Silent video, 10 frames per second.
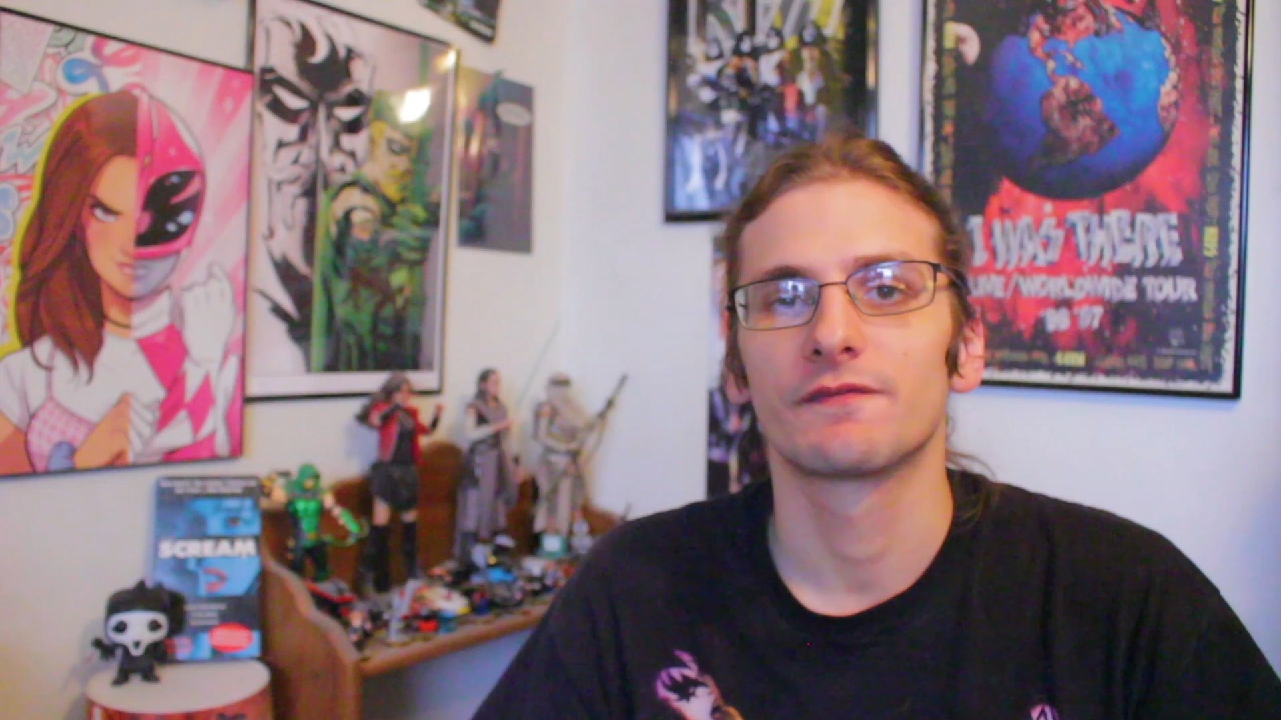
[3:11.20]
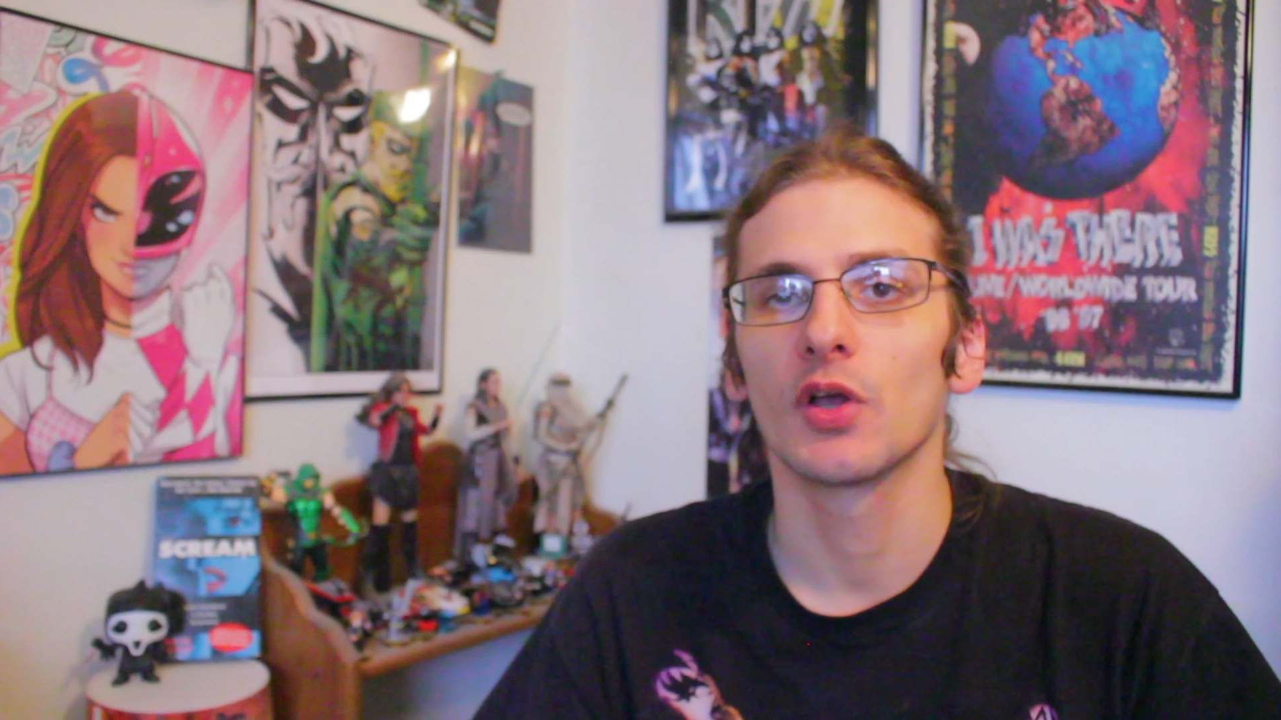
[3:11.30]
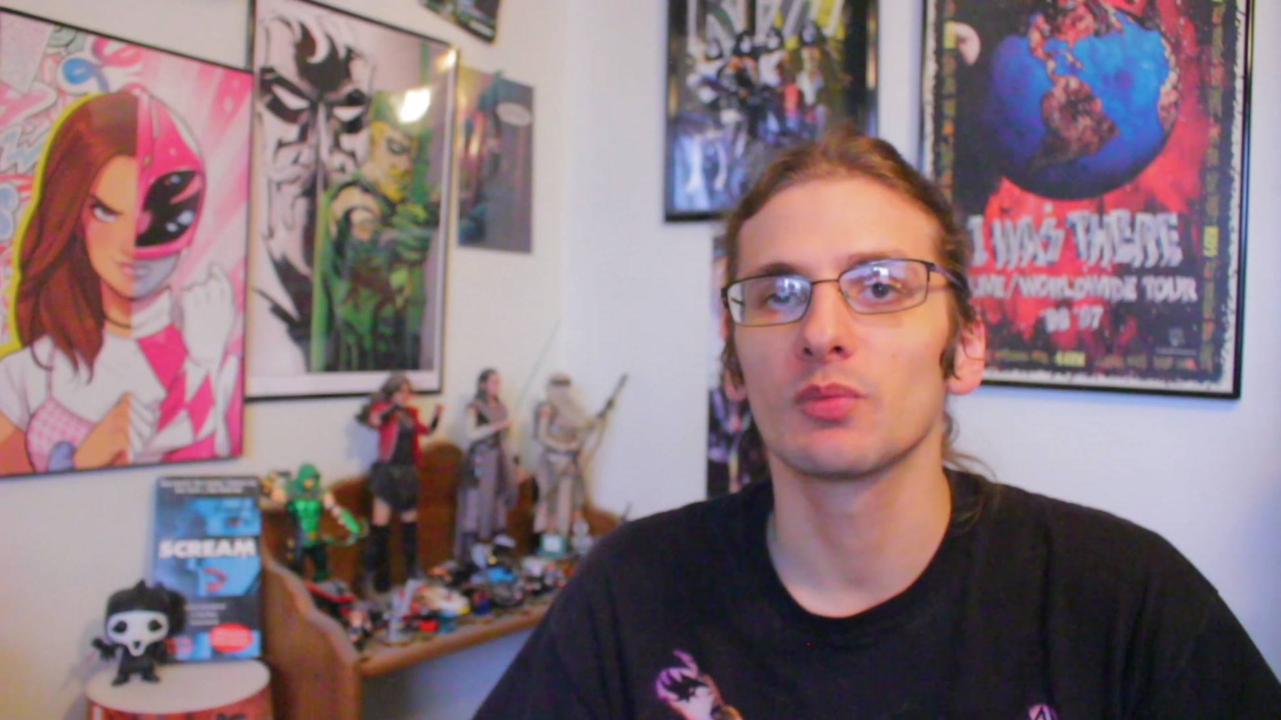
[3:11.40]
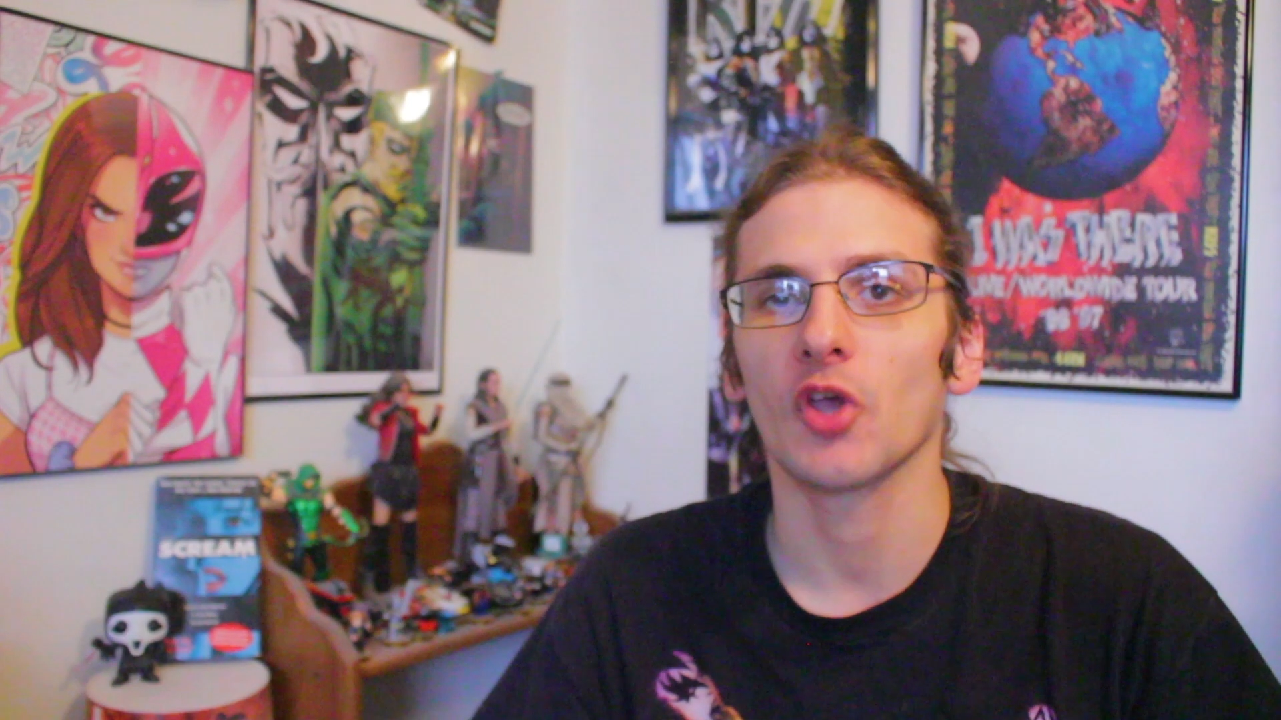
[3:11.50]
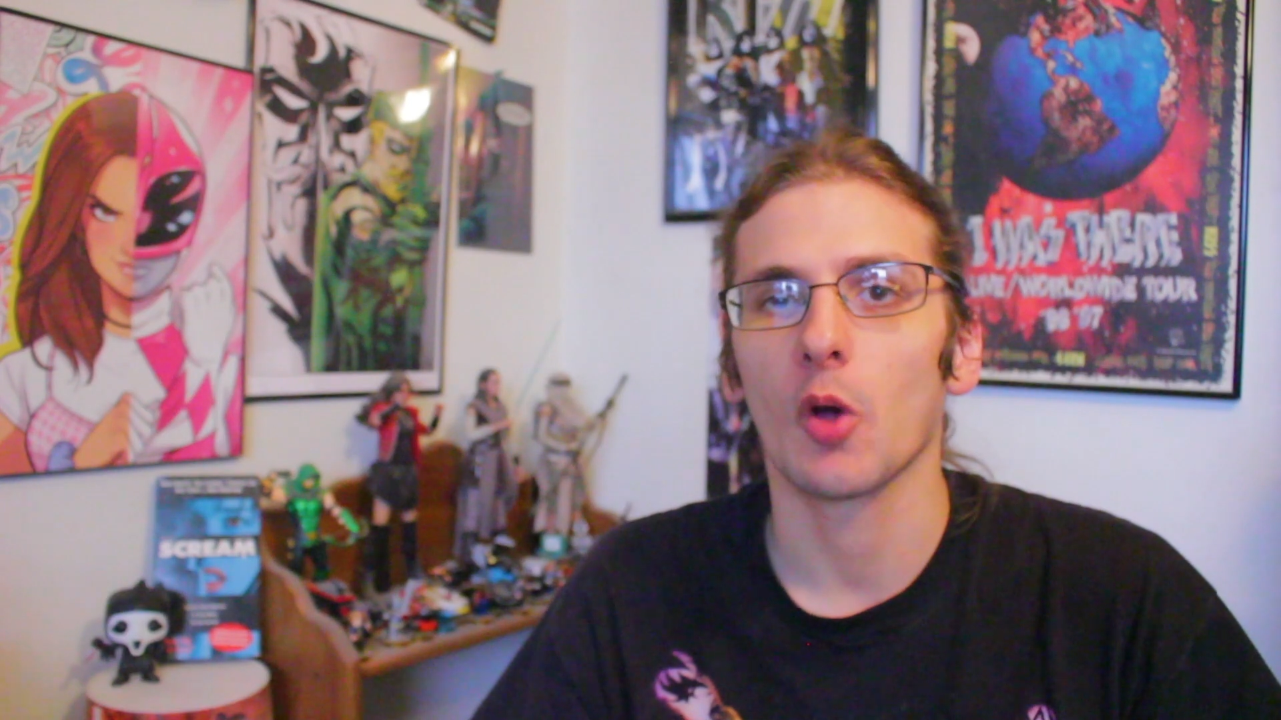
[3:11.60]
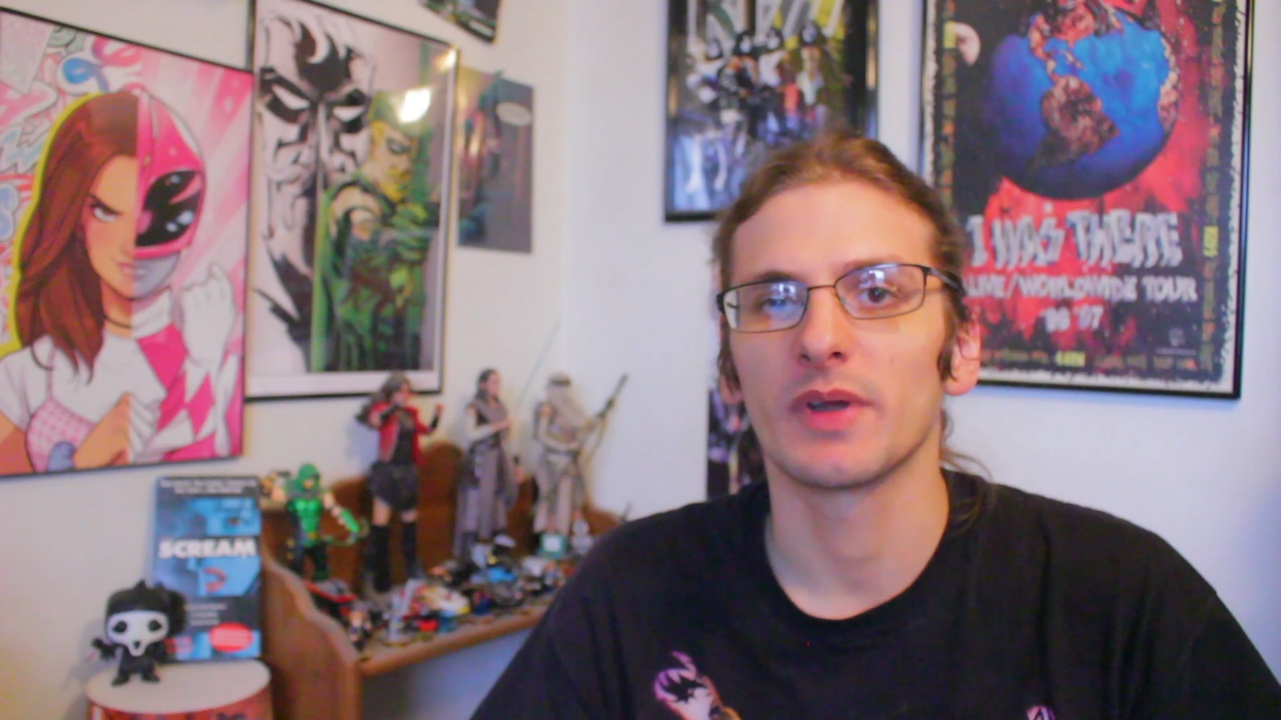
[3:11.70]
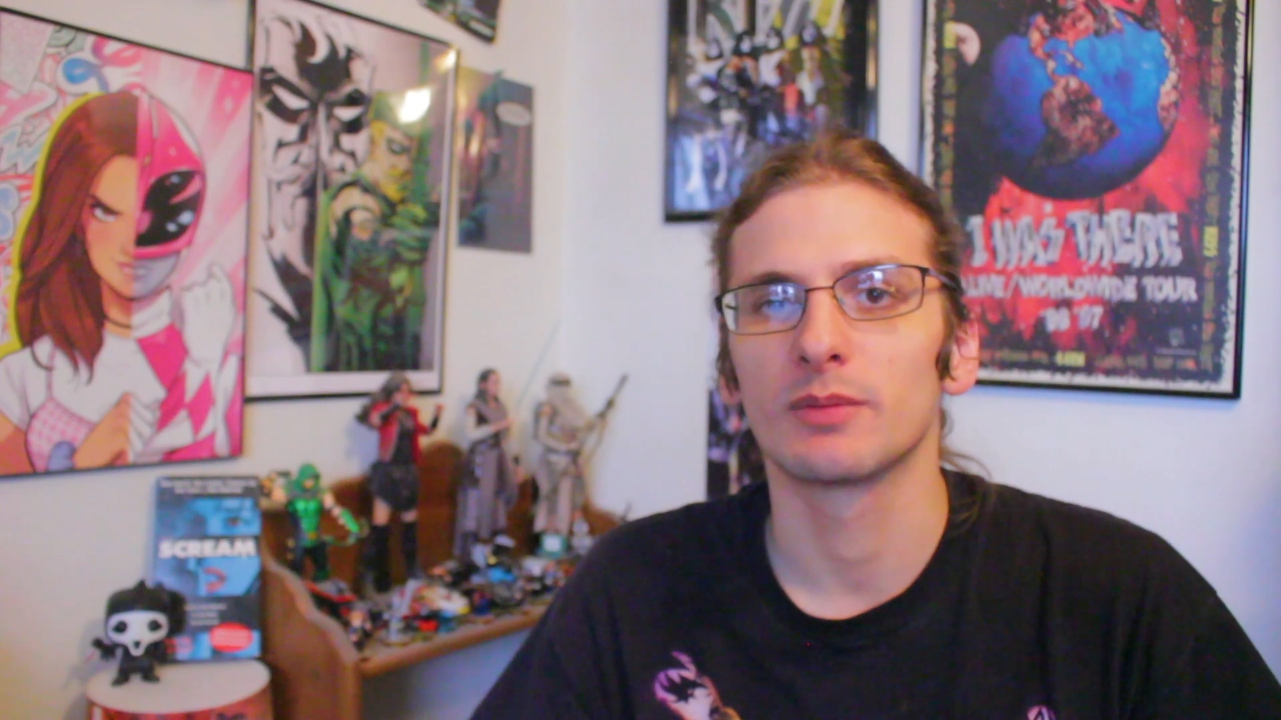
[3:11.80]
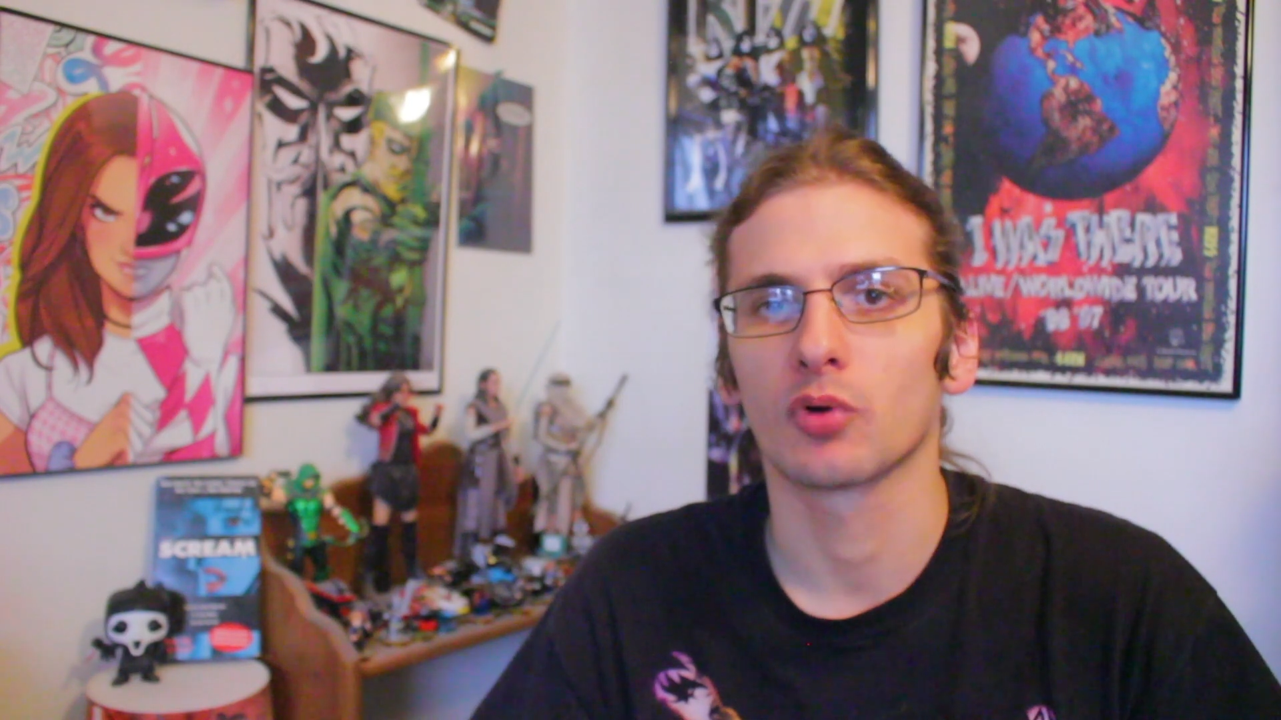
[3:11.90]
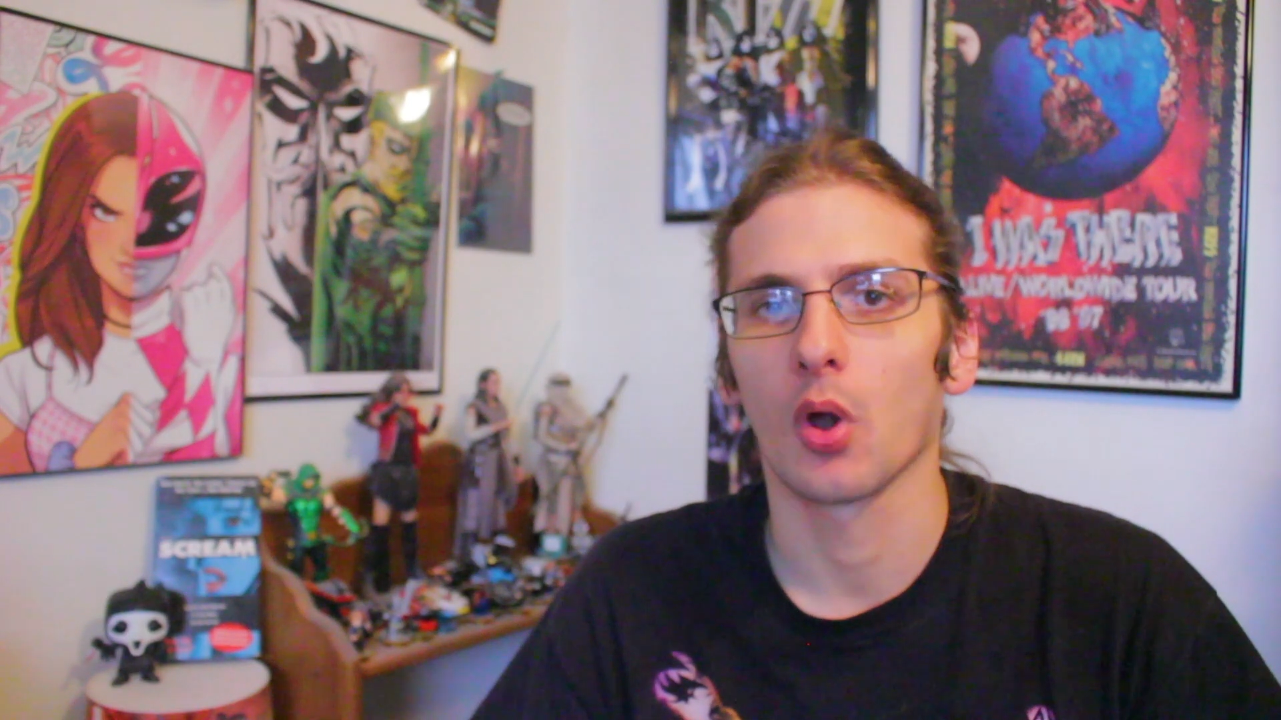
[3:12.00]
The film's opening